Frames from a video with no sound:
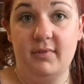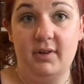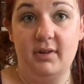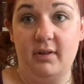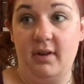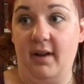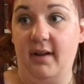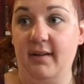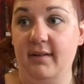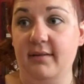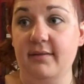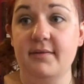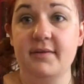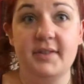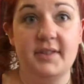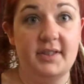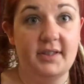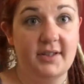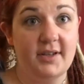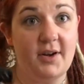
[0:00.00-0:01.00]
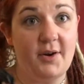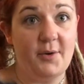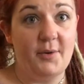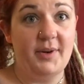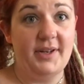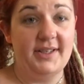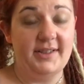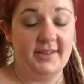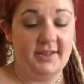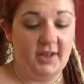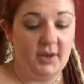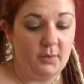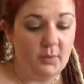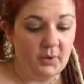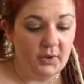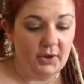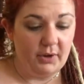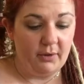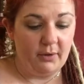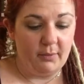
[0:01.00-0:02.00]
Gloves, always good
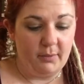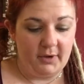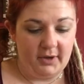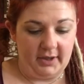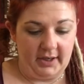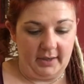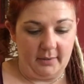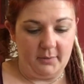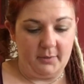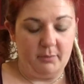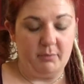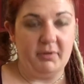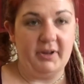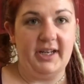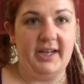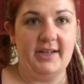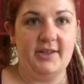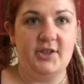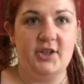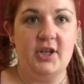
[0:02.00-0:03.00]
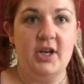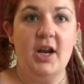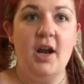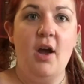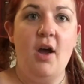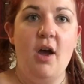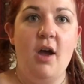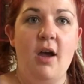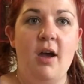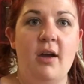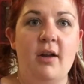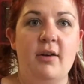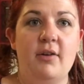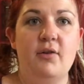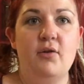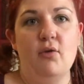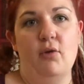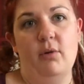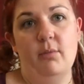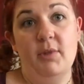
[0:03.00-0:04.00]
when you are working with bleach.
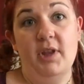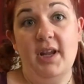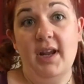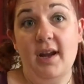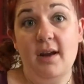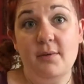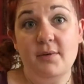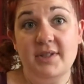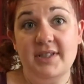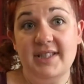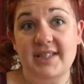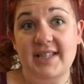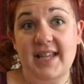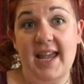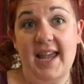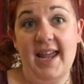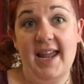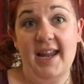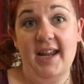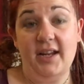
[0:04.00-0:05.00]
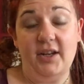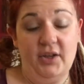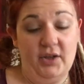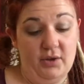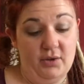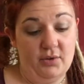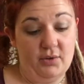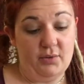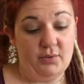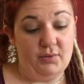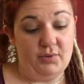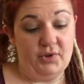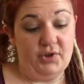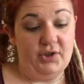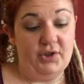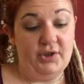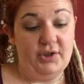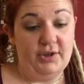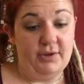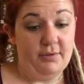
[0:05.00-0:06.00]
Normally I would say you
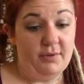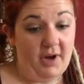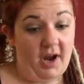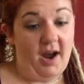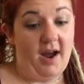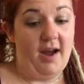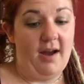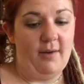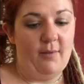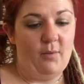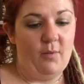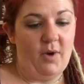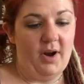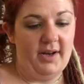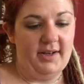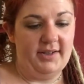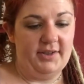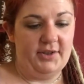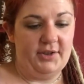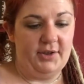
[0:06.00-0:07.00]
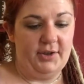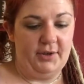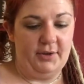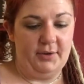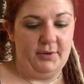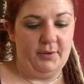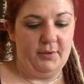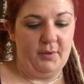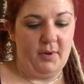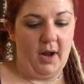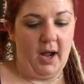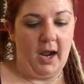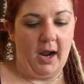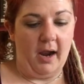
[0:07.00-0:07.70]
do not want to